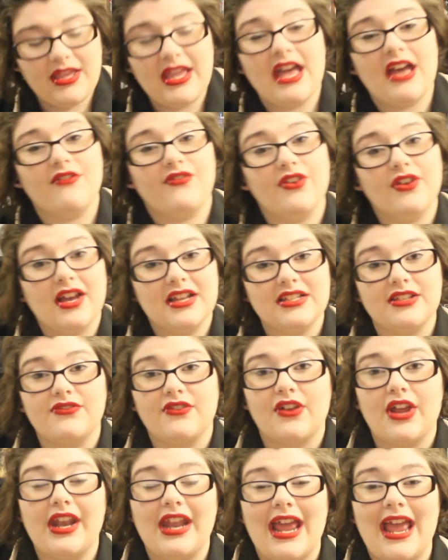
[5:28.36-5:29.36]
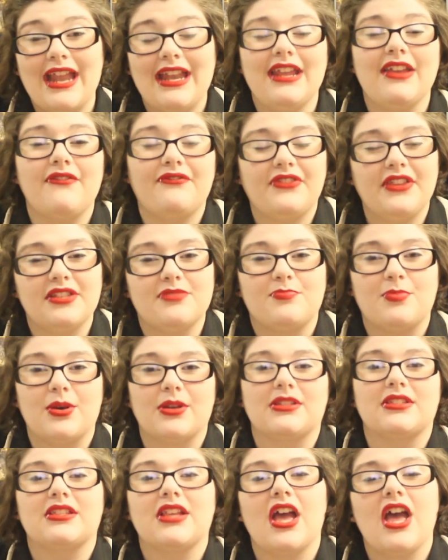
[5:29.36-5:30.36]
But yeah, if you guys have read any of these
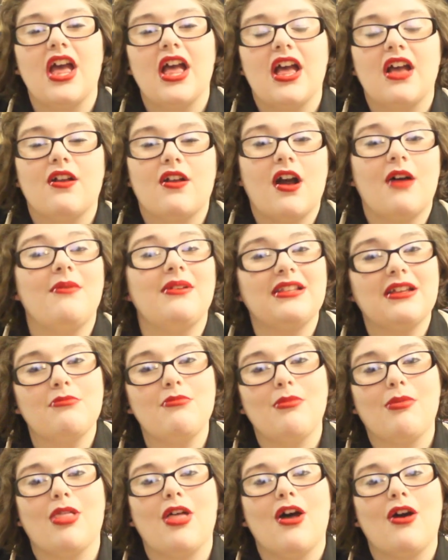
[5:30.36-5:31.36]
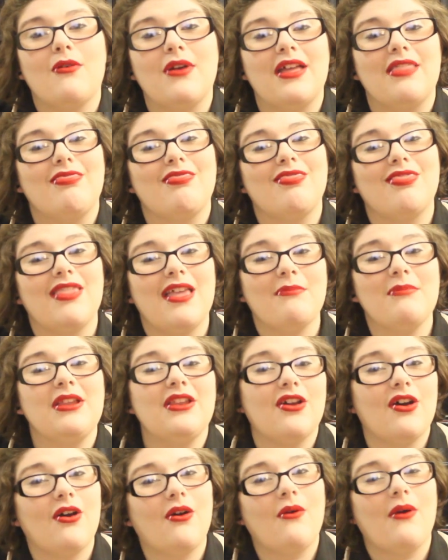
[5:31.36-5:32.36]
books, comment down below and let me
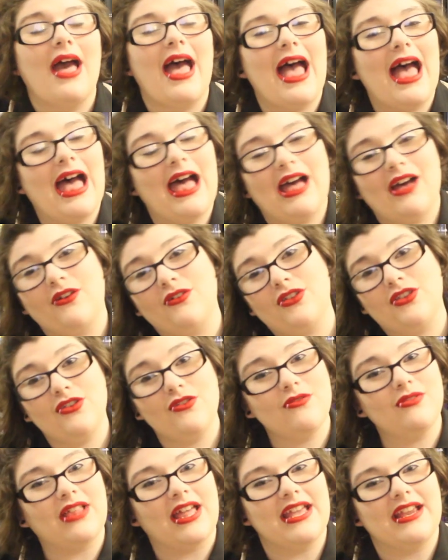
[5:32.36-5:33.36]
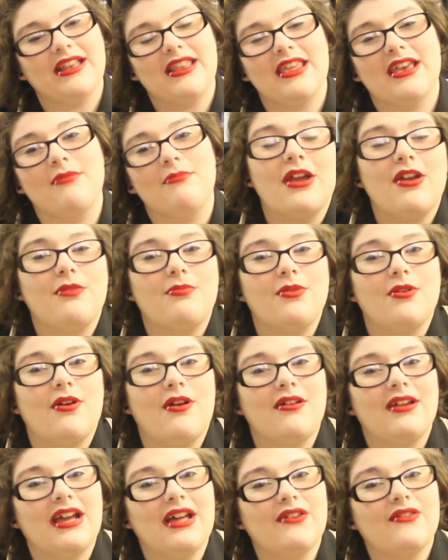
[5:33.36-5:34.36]
know how you like them. I hope you
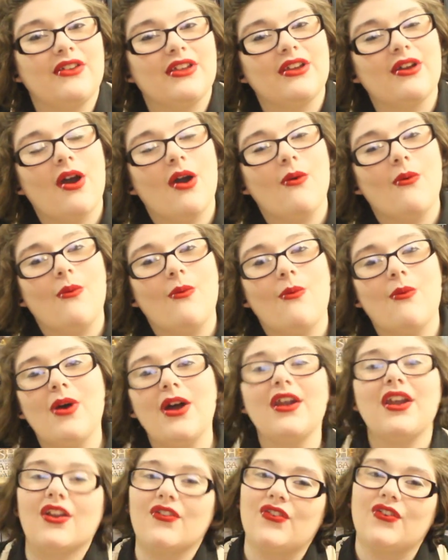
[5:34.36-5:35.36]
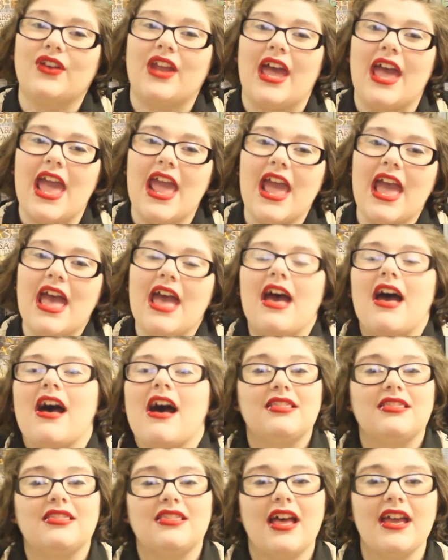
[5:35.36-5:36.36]
are having a wonderful day.
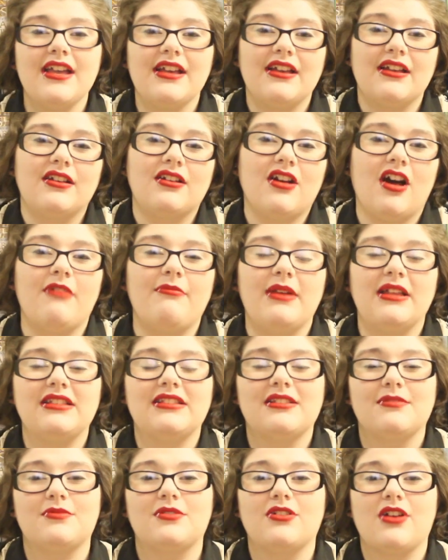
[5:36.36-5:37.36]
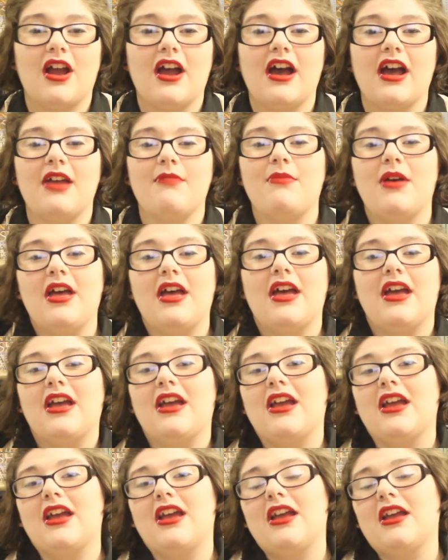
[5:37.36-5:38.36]
Like, comment, subscribe,
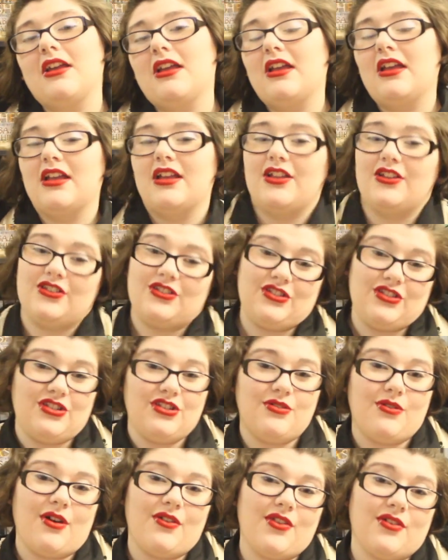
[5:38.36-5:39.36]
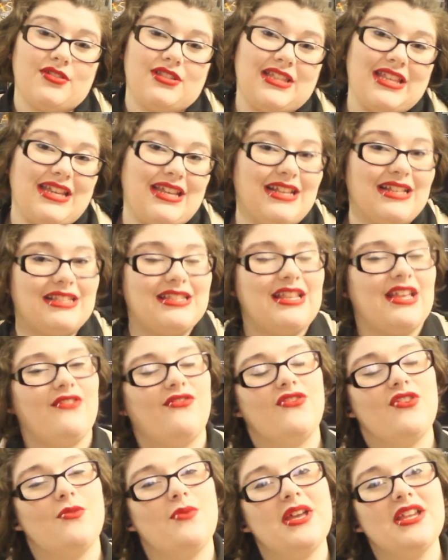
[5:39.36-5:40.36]
do all those things
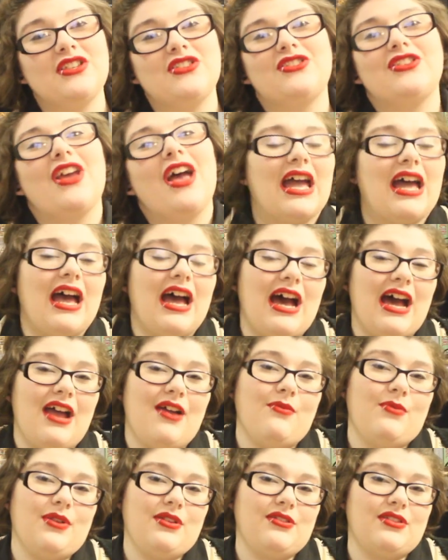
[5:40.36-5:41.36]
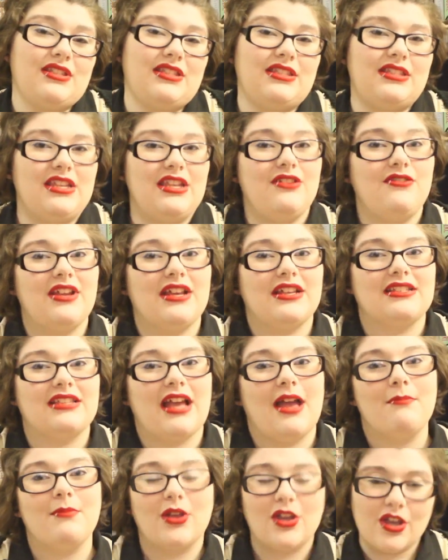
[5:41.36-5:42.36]
if you wish. I will see you next
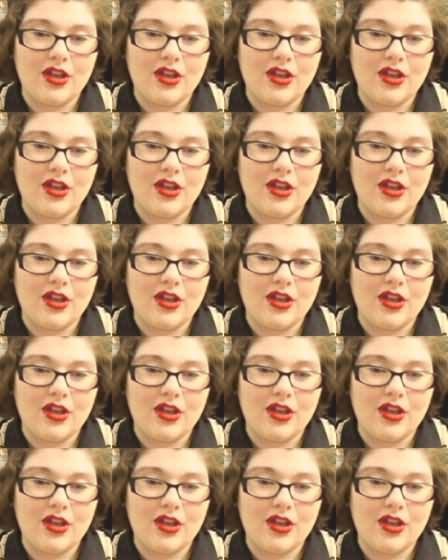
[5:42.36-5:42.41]
time.